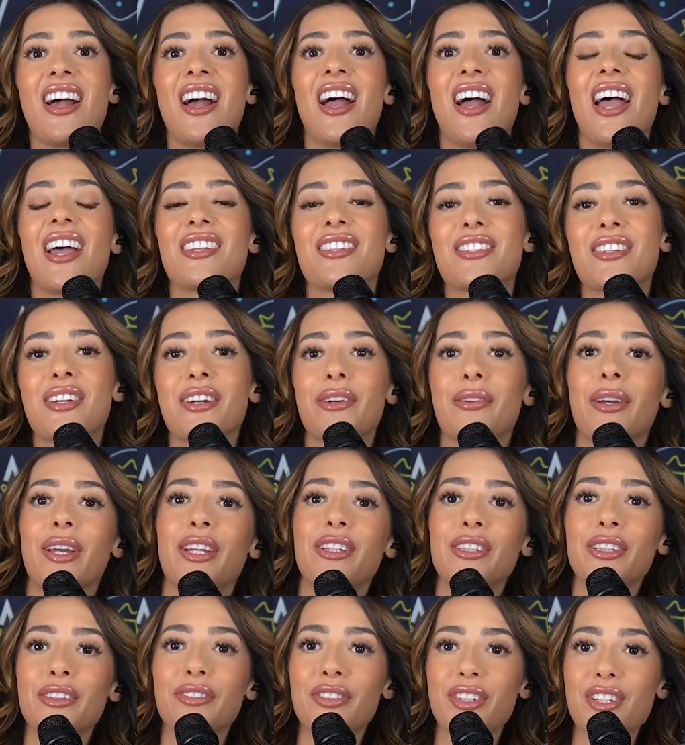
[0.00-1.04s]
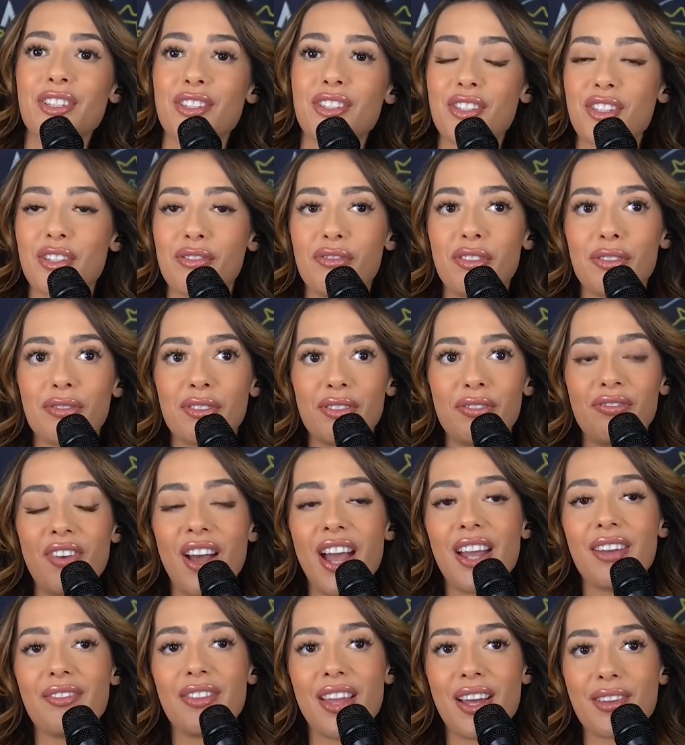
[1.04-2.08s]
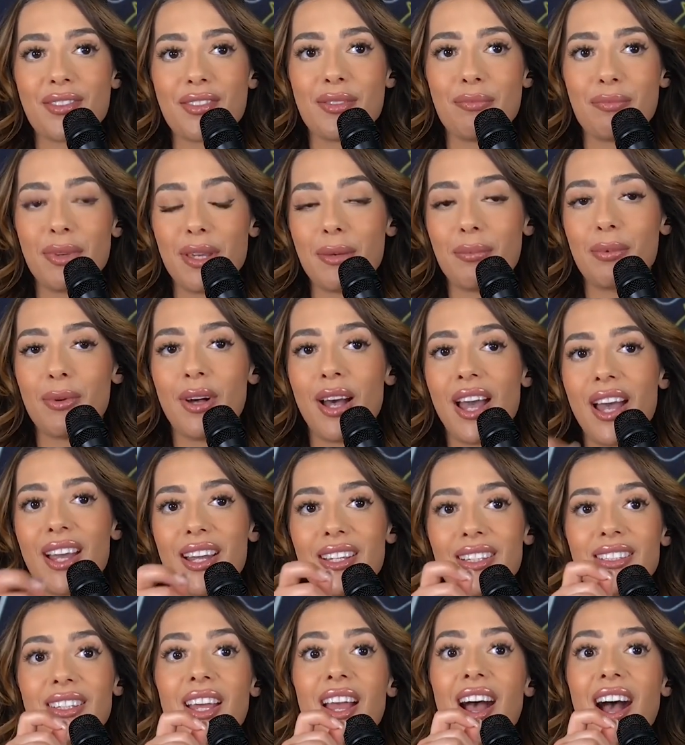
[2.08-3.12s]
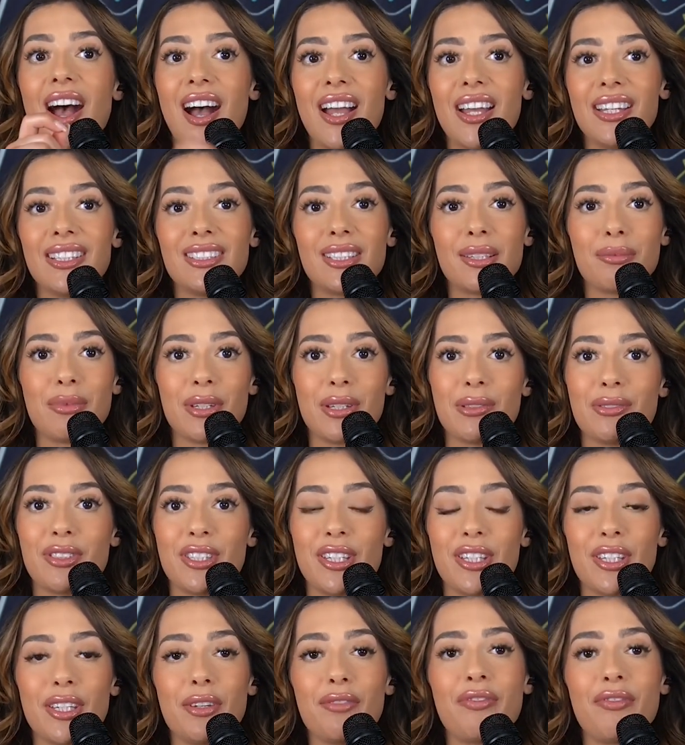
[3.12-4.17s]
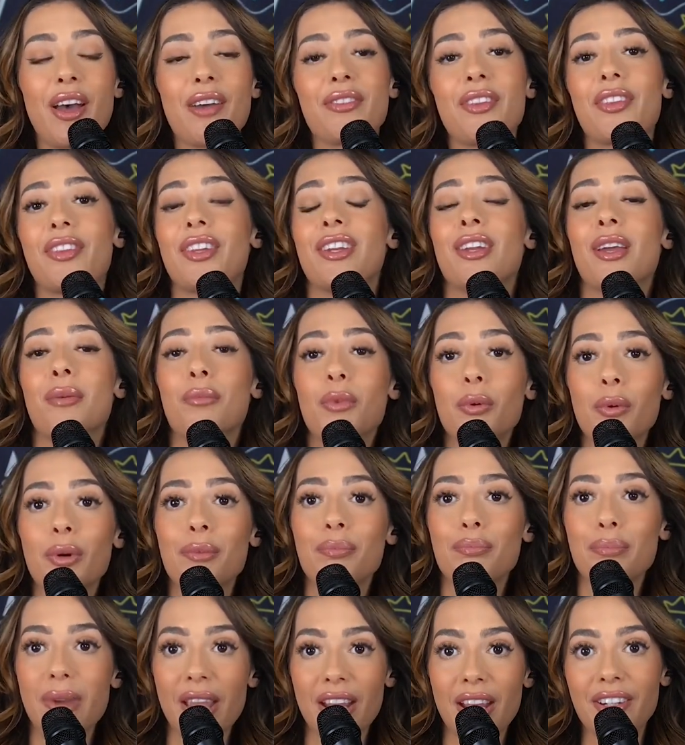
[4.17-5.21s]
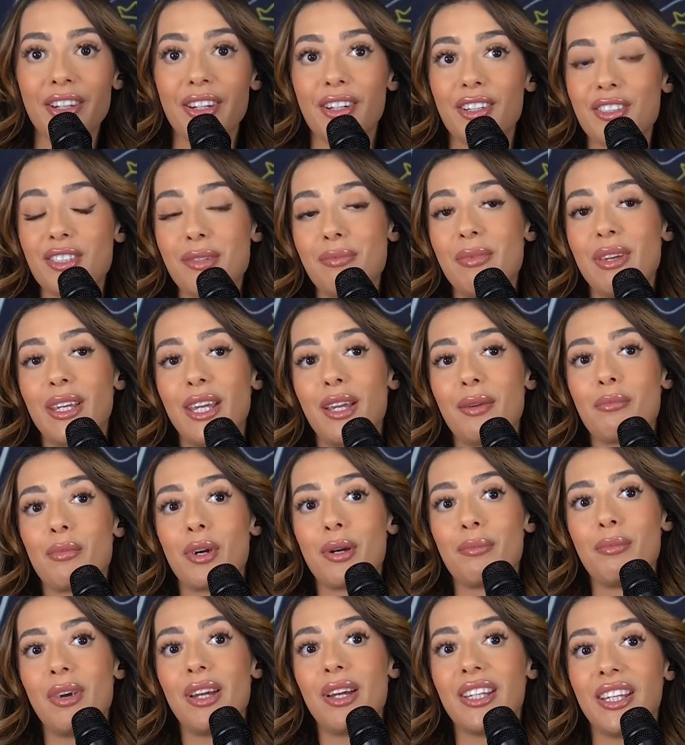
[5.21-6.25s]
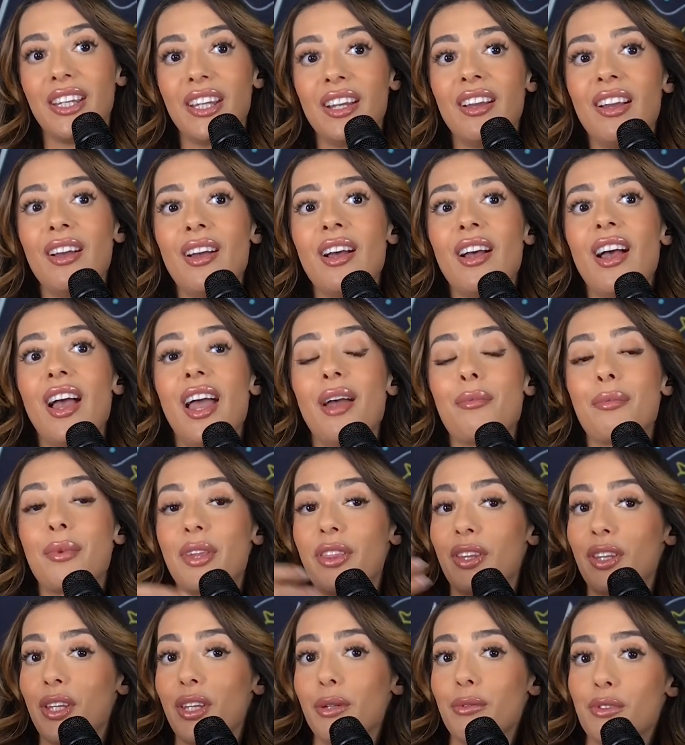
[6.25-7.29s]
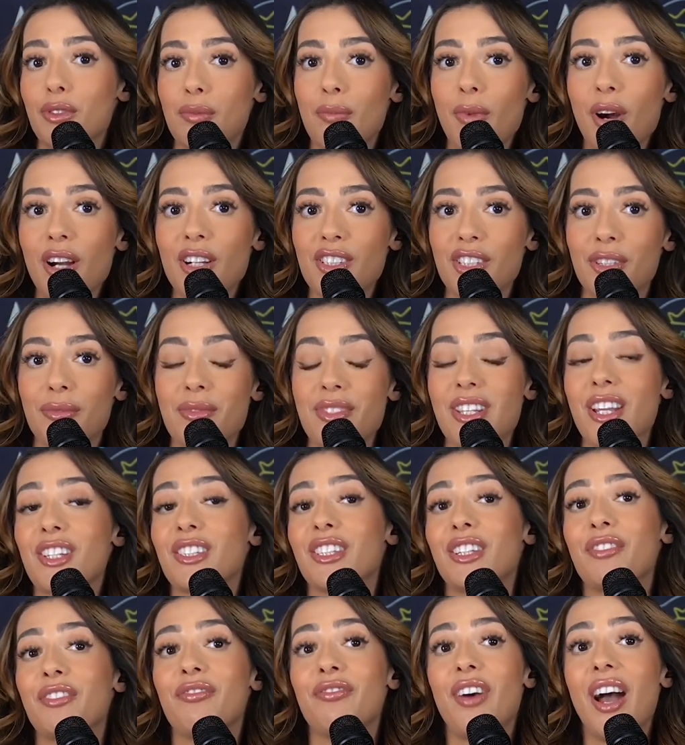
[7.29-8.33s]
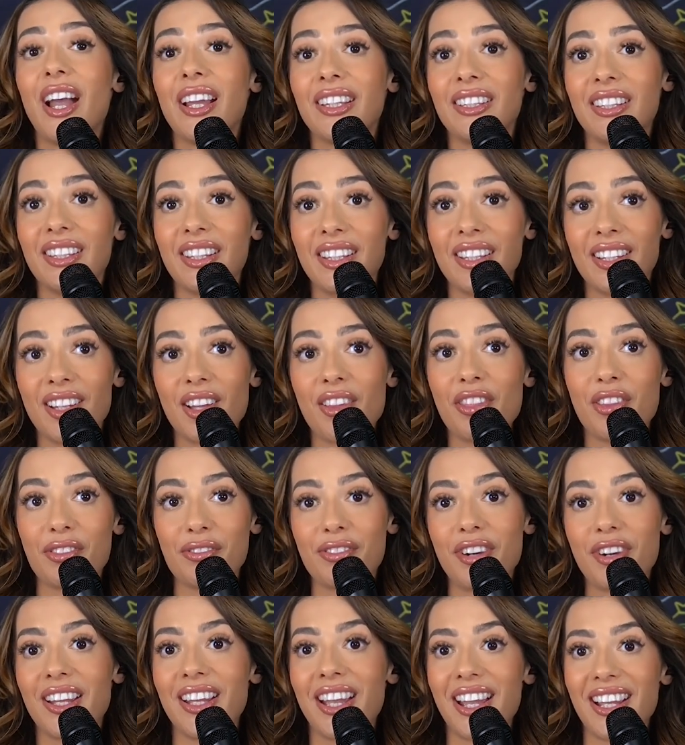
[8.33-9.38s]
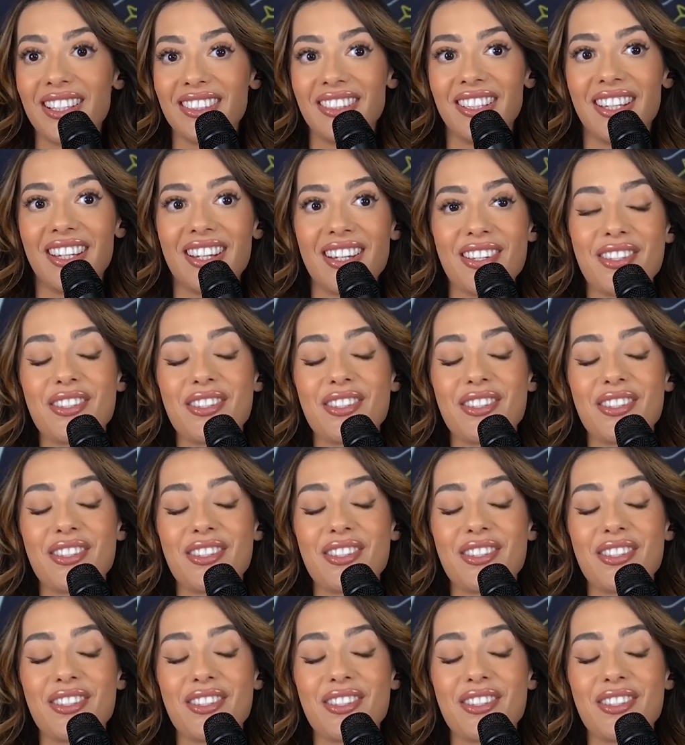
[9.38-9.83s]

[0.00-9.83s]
And so in your research of over 5,000 people at IWT, you found that the number one barrier to making more money with a huge margin was actually finding yeah. the right idea.